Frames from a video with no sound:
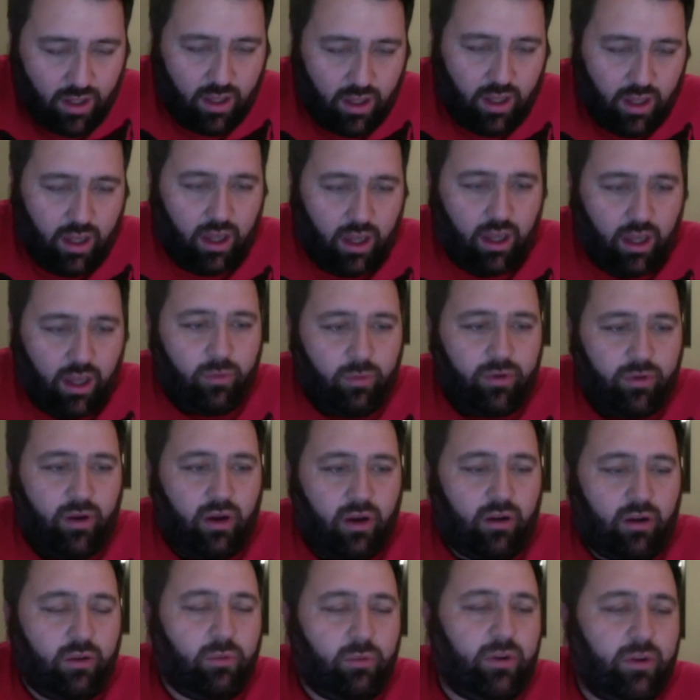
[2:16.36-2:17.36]
We
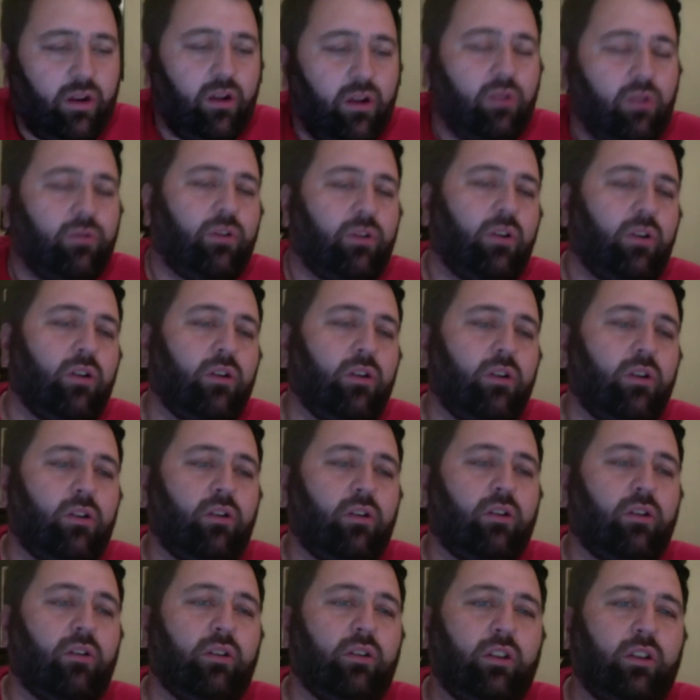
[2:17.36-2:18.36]
already went
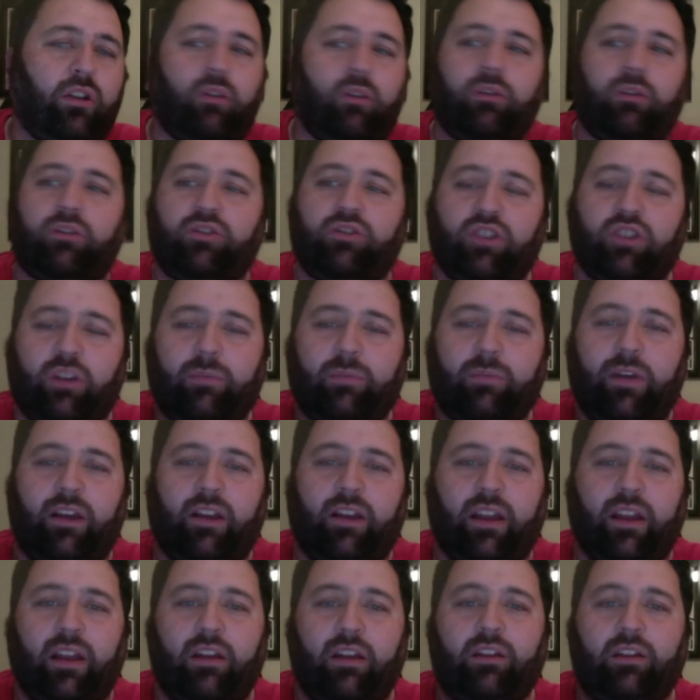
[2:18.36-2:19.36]
over, you can go check back
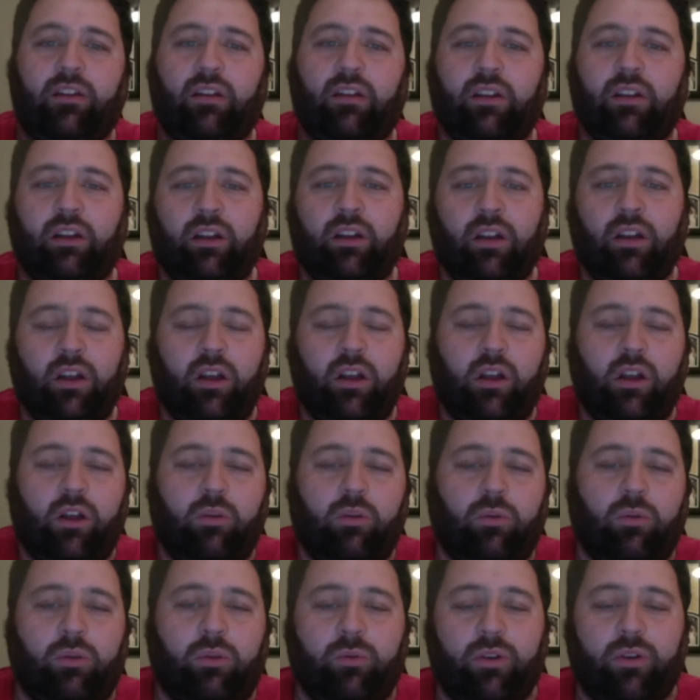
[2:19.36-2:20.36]
out,
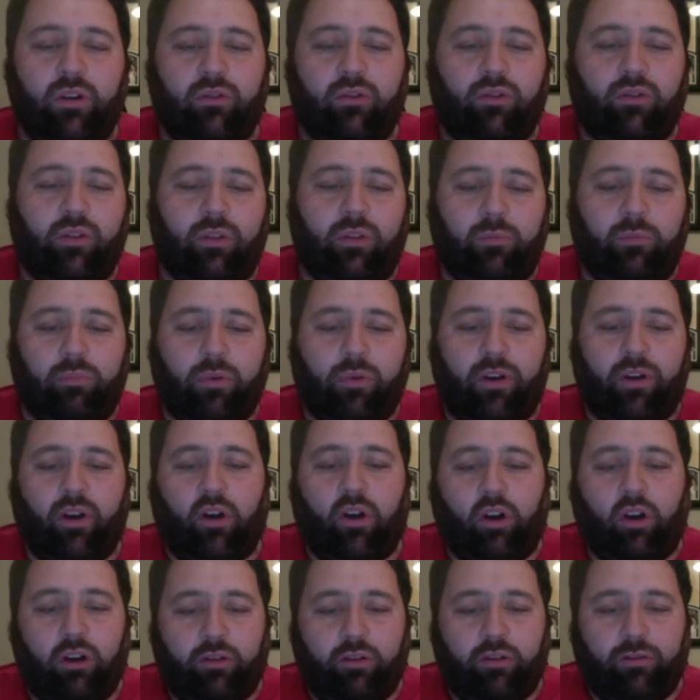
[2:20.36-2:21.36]
we went over the Bret
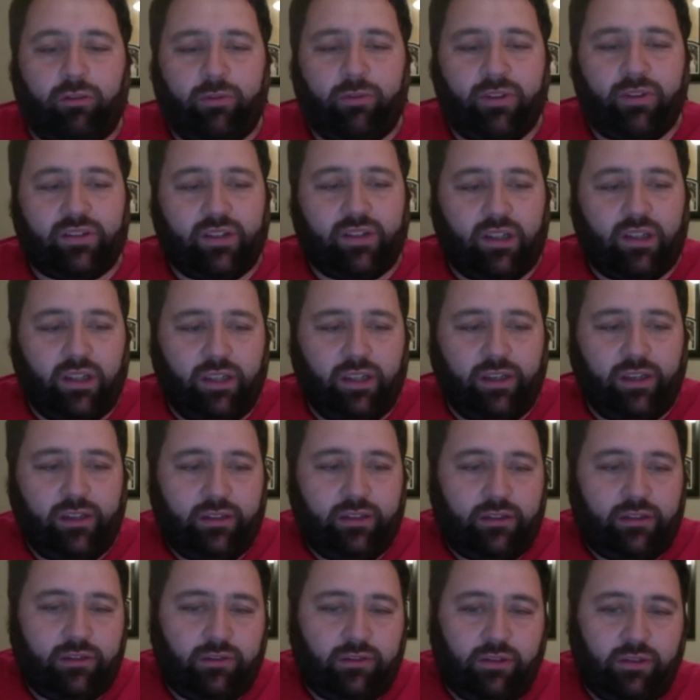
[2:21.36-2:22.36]
Hart from this
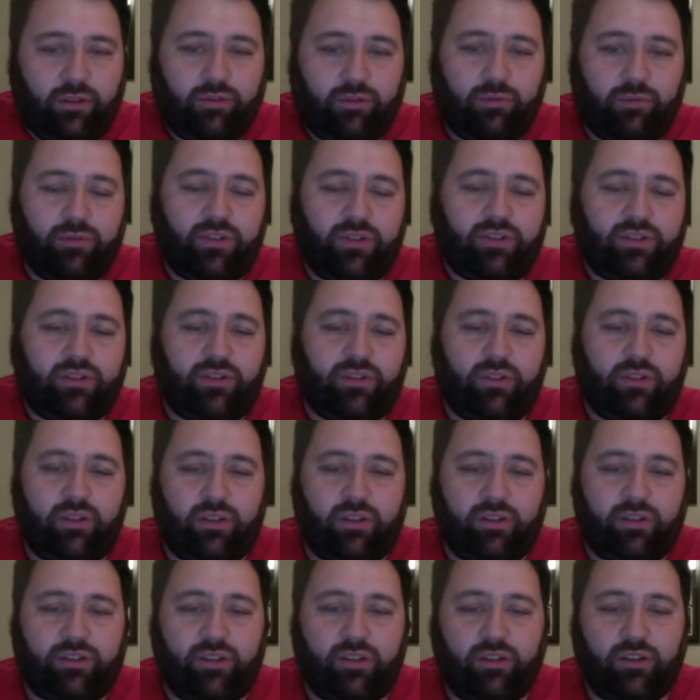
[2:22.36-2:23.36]
line, from this
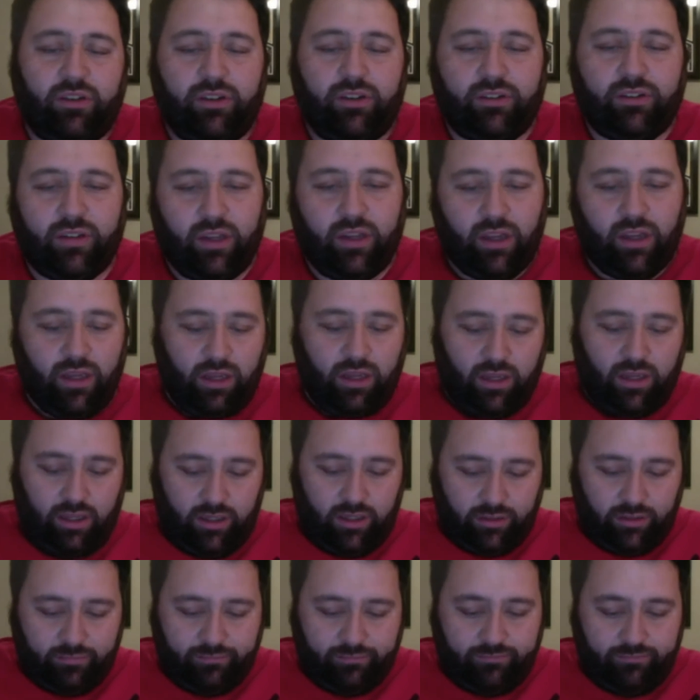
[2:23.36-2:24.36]
series.
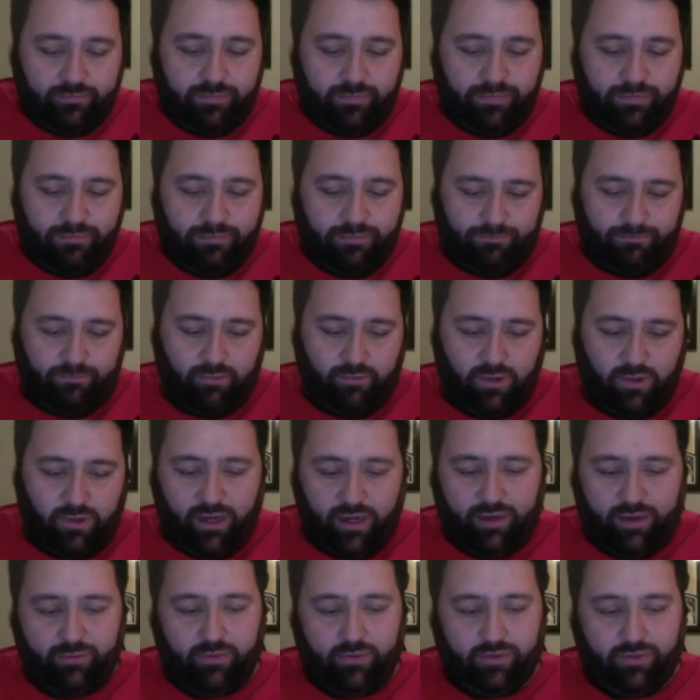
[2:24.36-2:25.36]

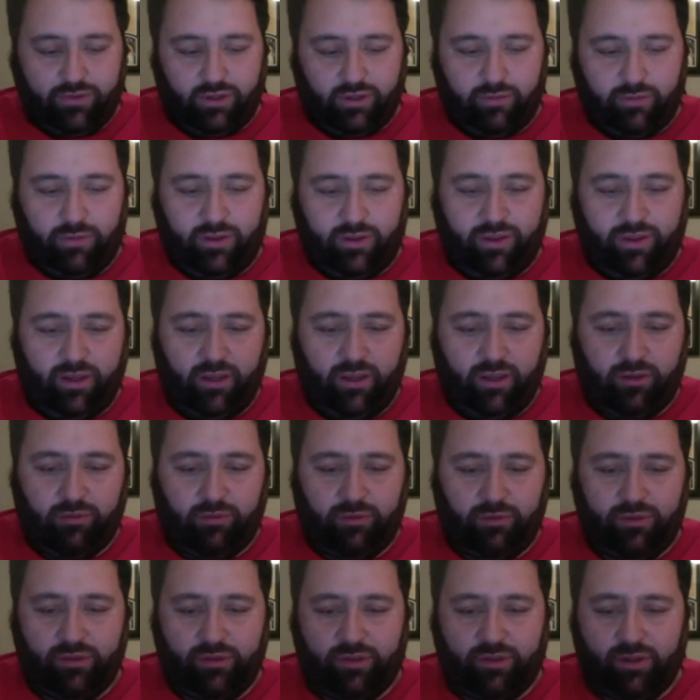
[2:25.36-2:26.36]
And we'll talk about the other
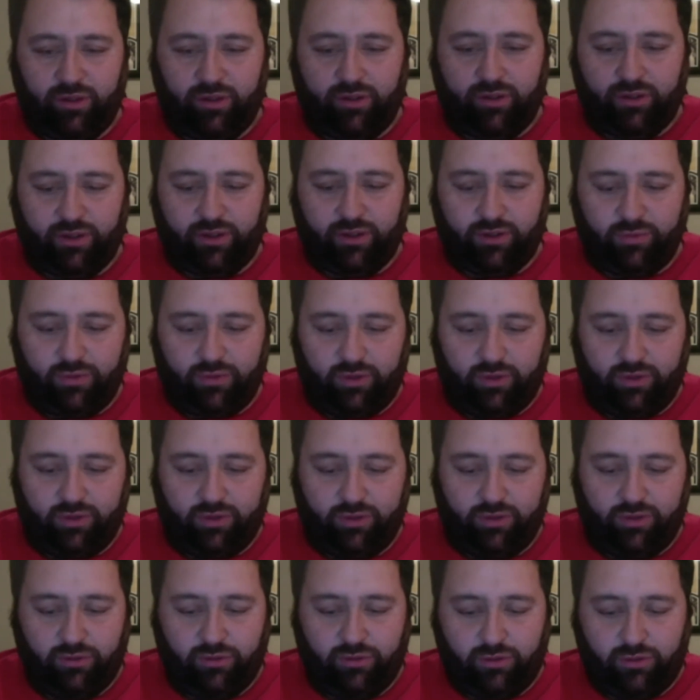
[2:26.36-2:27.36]
ones as well,
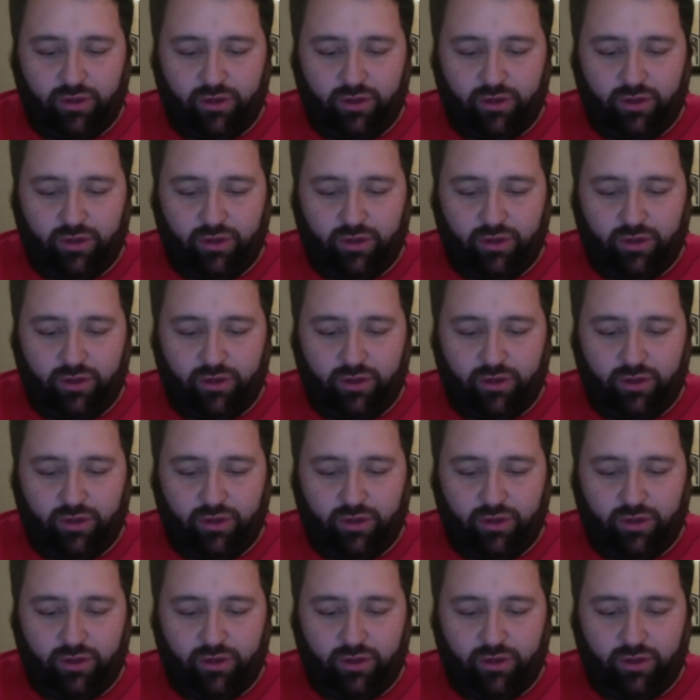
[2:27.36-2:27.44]
too.